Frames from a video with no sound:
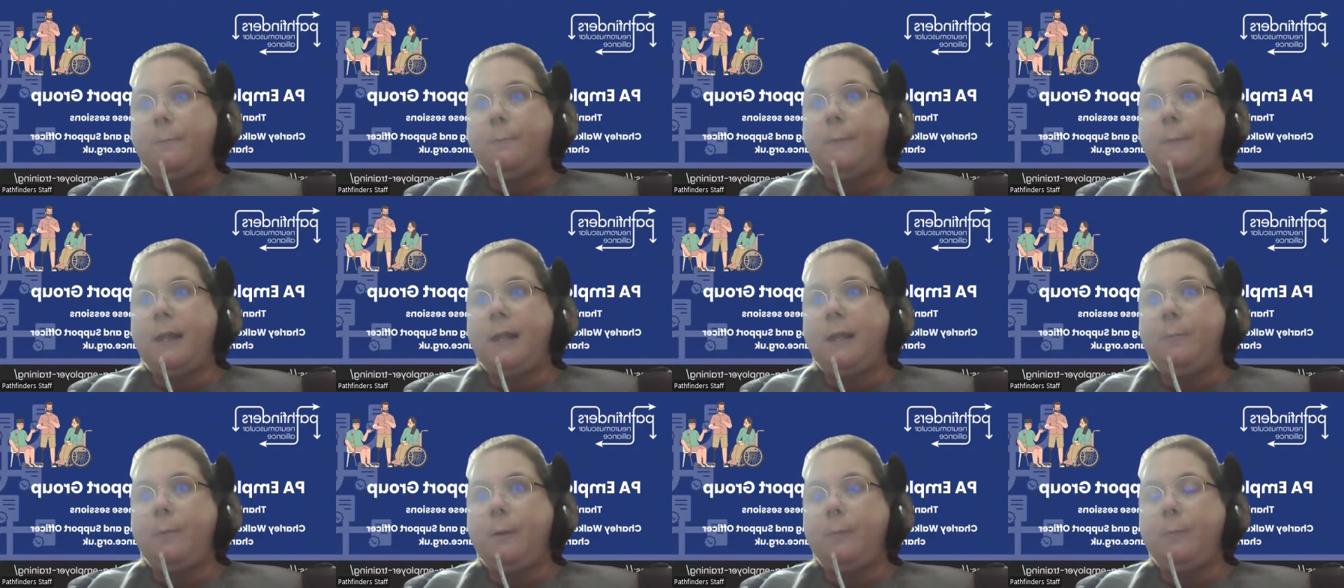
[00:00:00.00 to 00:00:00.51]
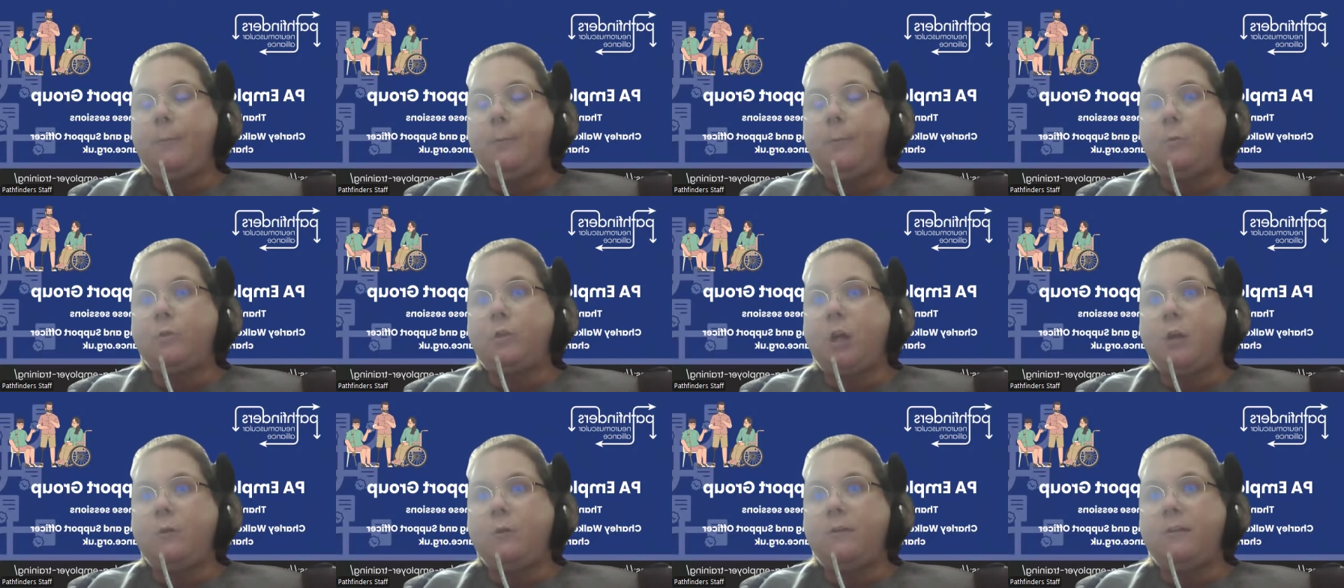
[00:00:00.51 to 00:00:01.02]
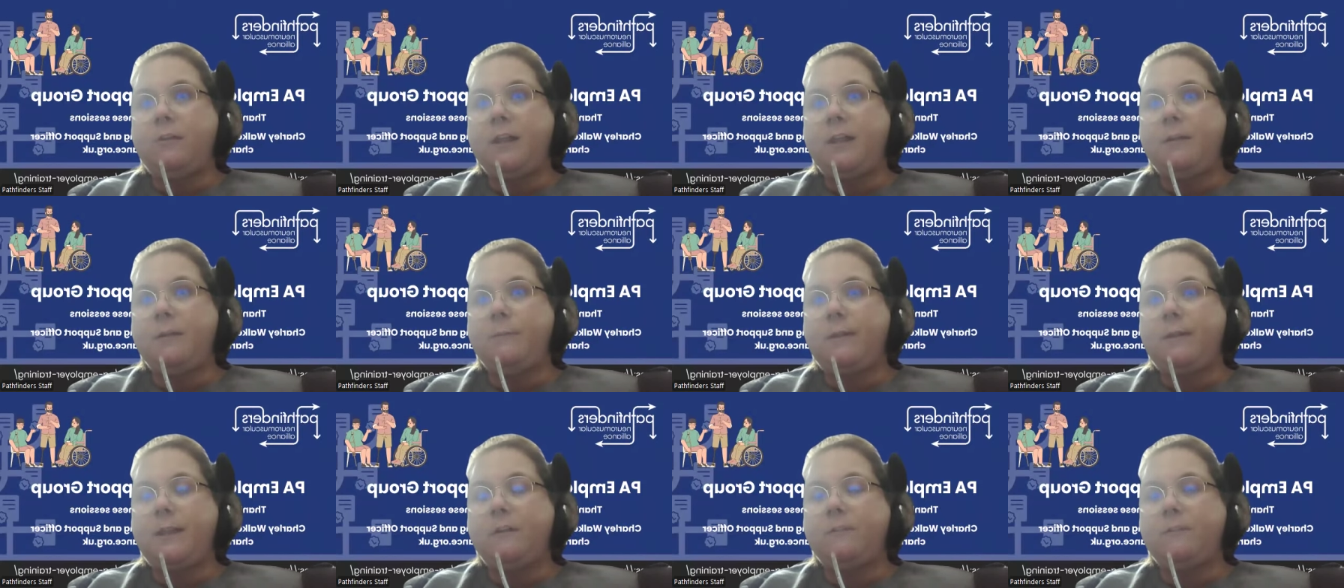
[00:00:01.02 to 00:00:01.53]
Many people don't see
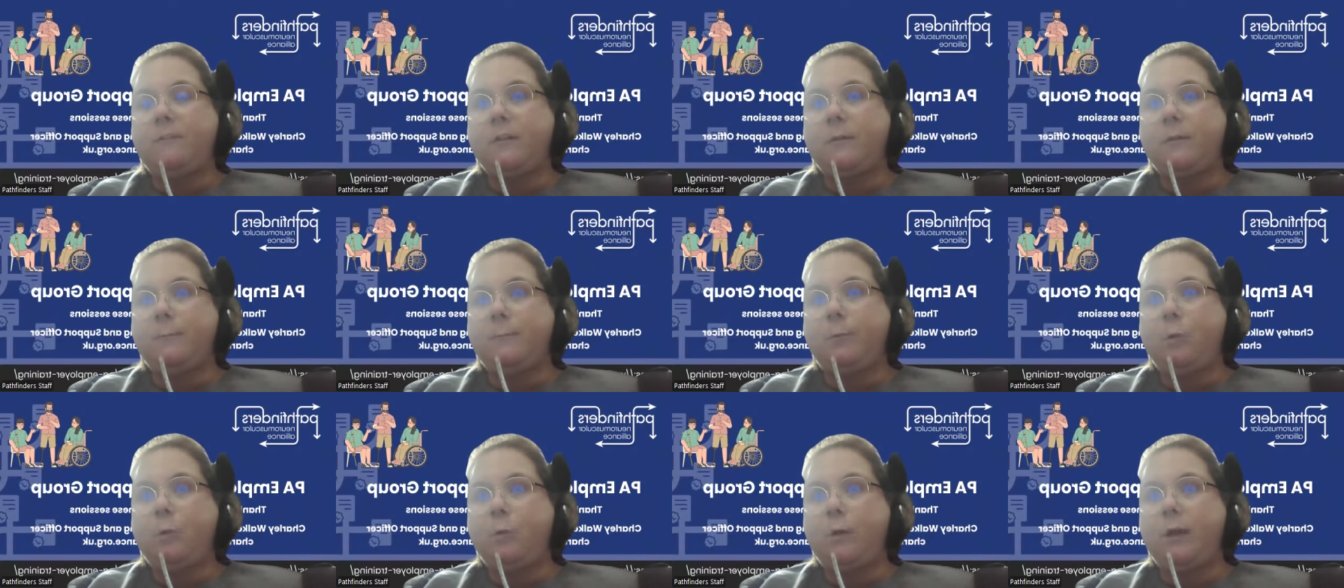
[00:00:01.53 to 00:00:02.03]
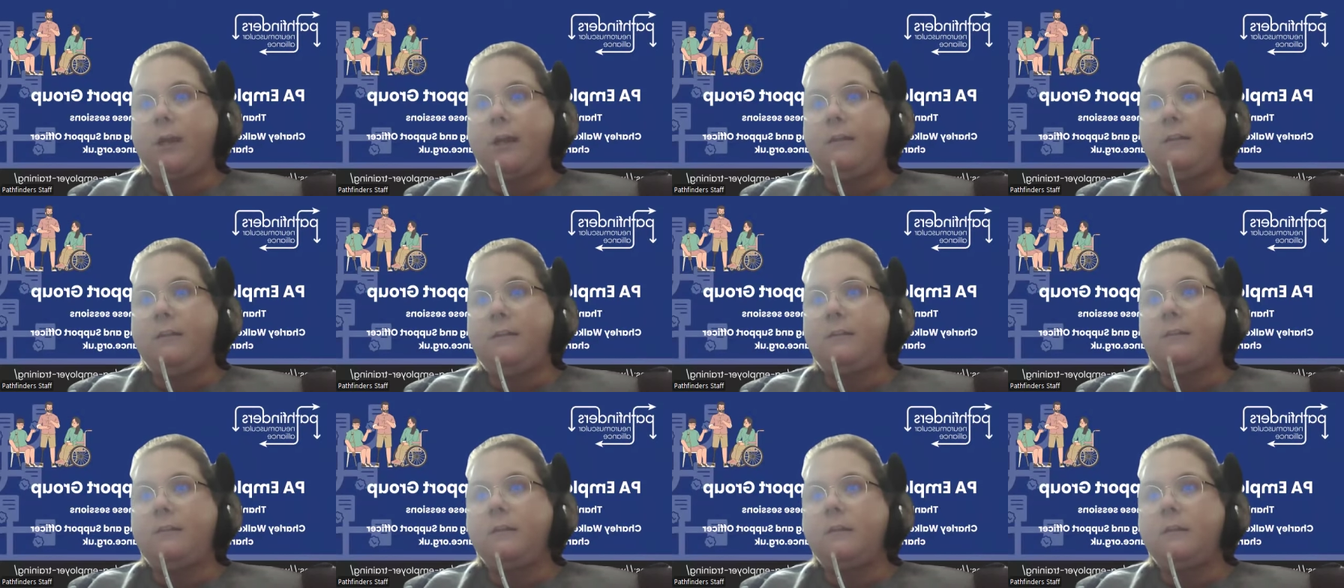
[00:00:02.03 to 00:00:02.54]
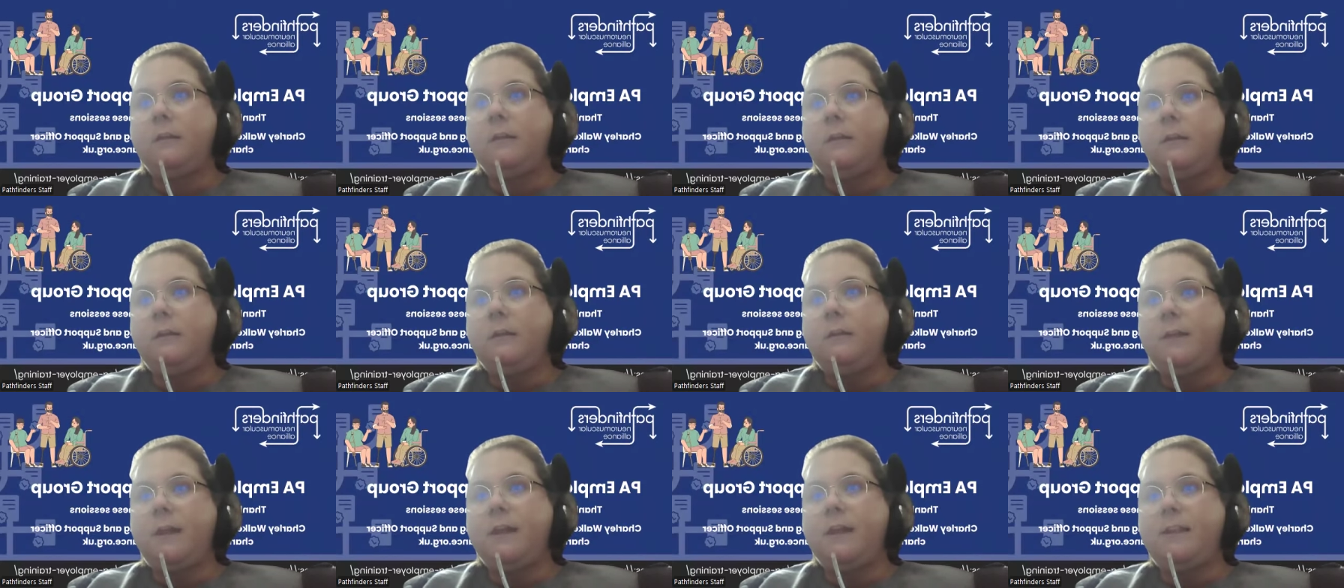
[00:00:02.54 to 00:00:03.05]
themselves as employers.
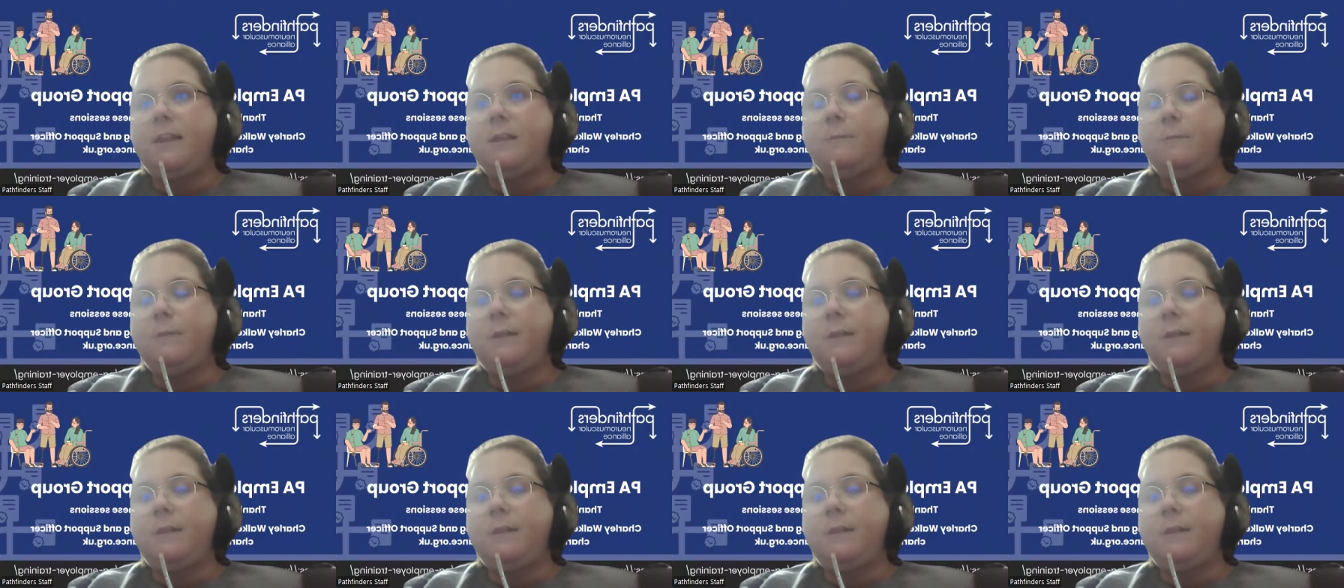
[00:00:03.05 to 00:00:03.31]
They see